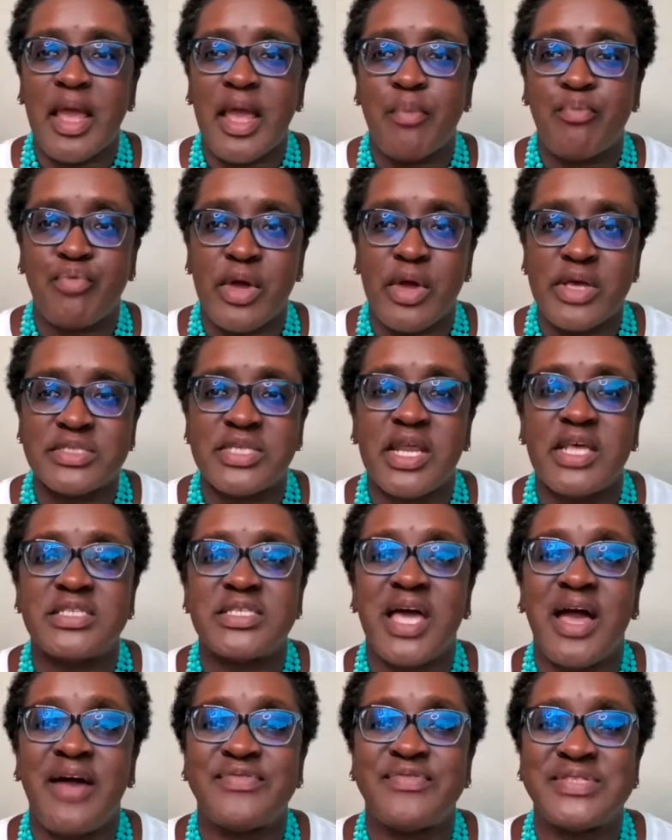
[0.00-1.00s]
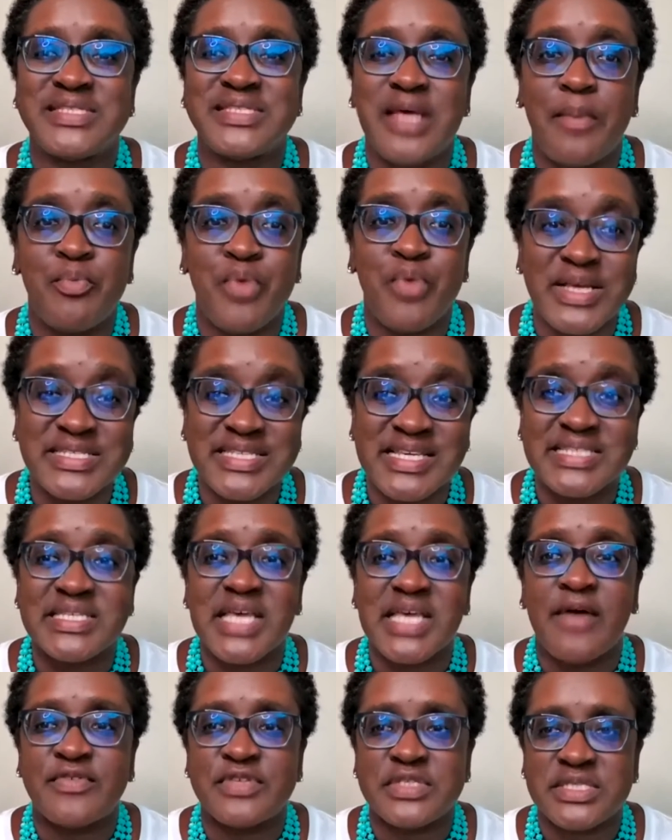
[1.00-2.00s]
media presence of
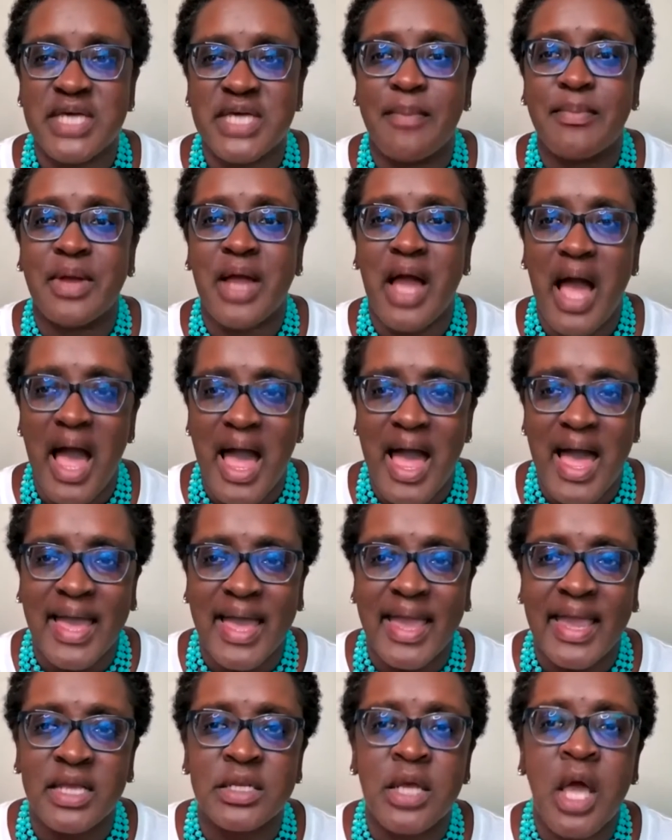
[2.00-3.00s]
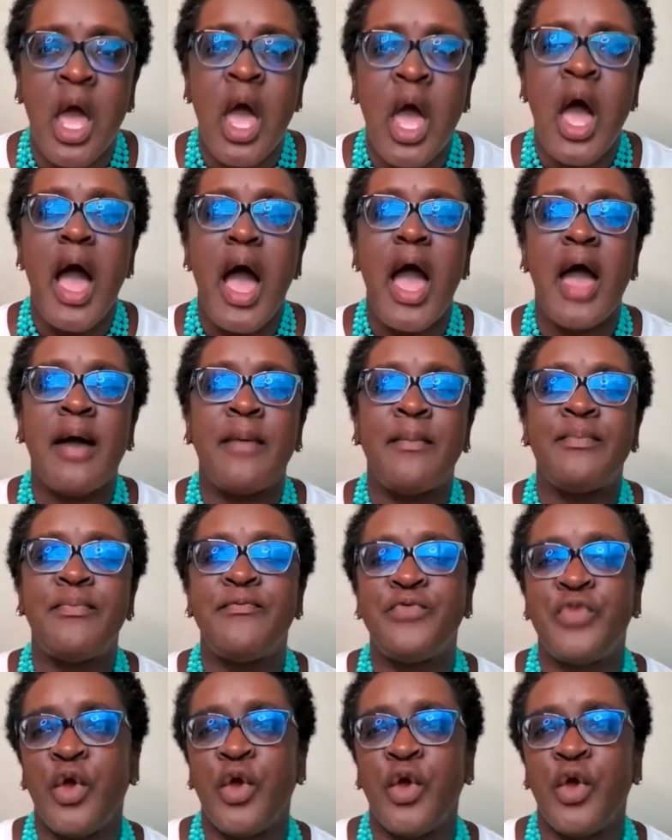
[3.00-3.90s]
presence of some kind um,